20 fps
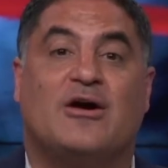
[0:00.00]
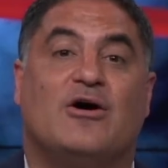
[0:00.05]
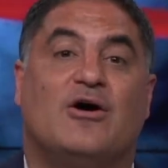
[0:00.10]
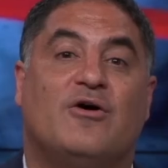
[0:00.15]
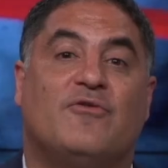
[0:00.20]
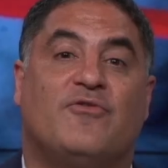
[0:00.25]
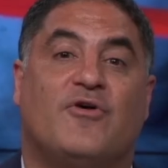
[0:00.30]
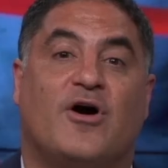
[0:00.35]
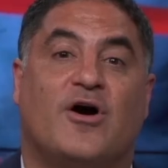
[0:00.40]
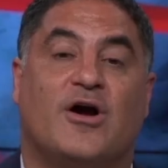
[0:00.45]
of
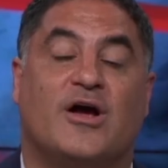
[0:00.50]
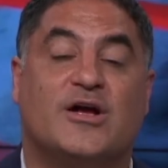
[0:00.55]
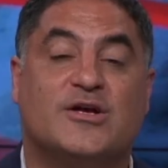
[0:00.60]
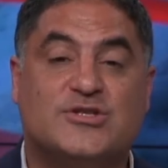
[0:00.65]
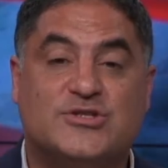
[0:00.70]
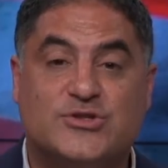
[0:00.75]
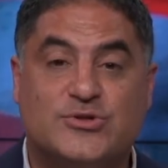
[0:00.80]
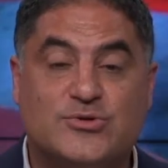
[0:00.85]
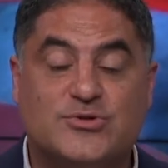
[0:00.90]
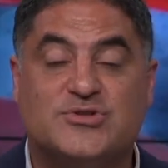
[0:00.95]
our
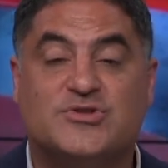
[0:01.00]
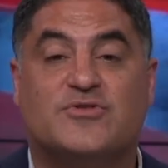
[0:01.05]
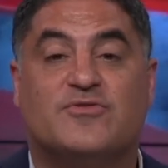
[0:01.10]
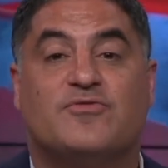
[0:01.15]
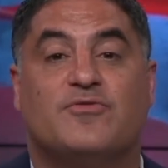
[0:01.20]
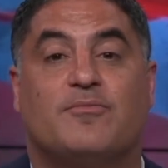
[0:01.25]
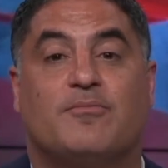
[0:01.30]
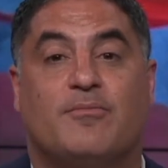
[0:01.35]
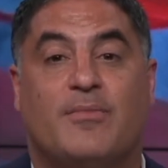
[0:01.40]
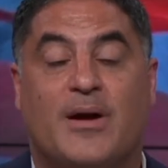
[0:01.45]

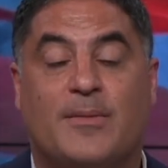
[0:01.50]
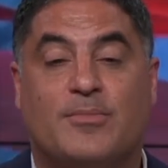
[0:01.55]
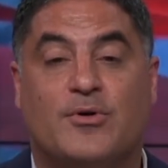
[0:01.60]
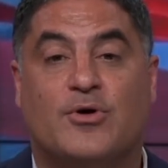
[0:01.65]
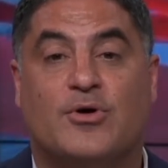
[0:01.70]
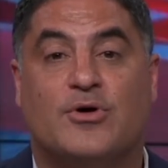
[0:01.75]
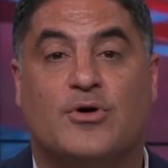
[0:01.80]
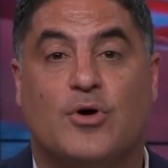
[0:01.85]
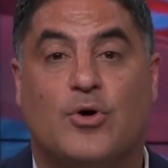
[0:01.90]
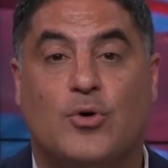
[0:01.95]
exclusive
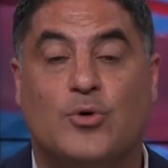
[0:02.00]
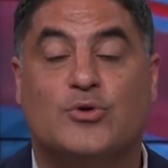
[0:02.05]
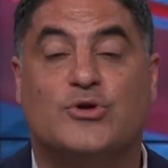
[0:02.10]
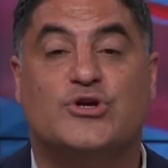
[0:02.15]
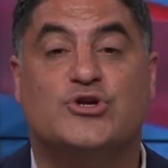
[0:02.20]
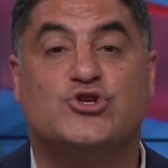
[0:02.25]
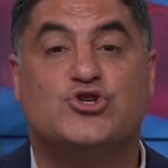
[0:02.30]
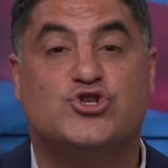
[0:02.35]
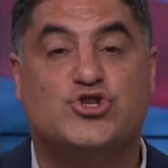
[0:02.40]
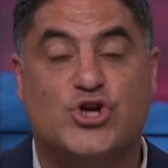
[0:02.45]
member-only
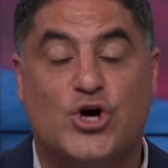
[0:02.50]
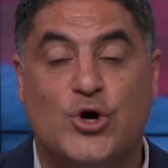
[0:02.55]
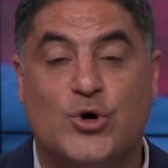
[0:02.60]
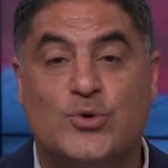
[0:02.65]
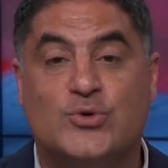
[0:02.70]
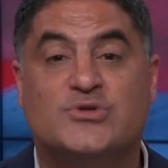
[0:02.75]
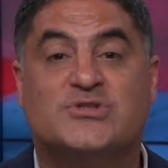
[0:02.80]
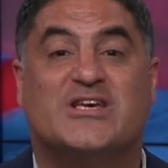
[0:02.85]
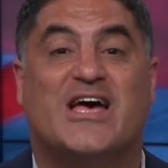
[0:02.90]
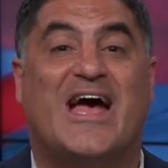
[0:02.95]

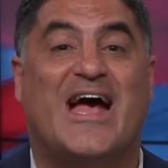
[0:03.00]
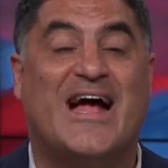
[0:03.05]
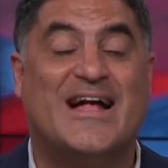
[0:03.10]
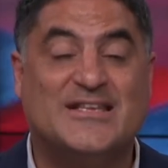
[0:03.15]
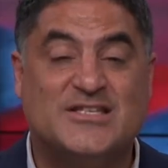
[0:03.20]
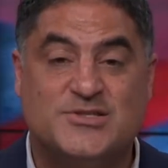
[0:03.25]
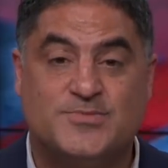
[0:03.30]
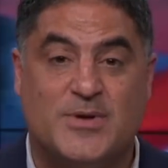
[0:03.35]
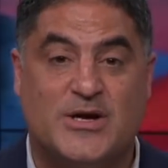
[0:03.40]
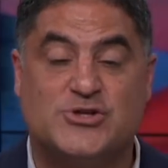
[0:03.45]
shows and
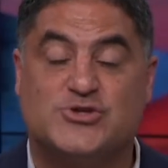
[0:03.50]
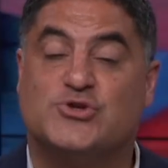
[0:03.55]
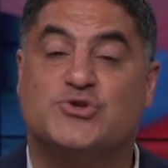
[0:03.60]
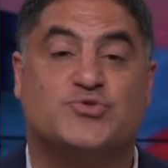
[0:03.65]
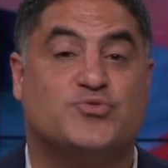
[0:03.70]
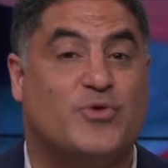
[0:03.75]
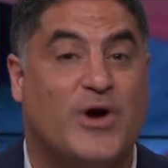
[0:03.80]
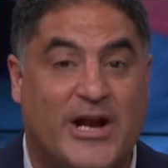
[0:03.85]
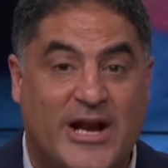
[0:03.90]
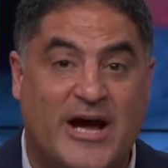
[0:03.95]
specials
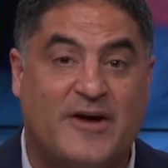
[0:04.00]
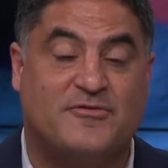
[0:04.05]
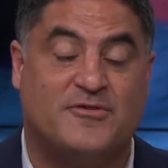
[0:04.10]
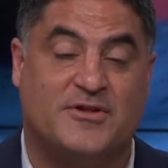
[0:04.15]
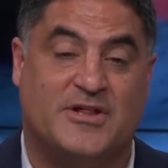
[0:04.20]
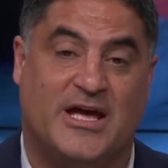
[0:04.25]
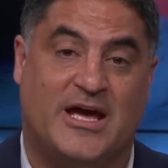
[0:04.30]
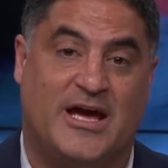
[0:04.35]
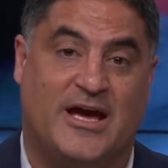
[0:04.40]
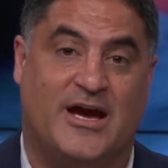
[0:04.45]
right after
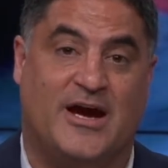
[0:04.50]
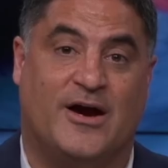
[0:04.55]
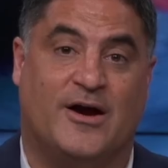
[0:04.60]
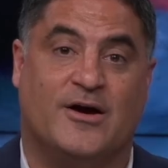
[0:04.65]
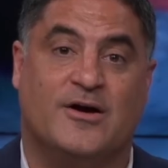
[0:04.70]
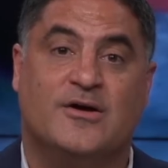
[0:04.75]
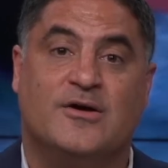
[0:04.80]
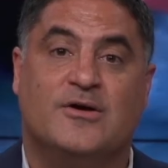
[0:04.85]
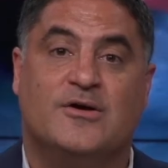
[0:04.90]
they air.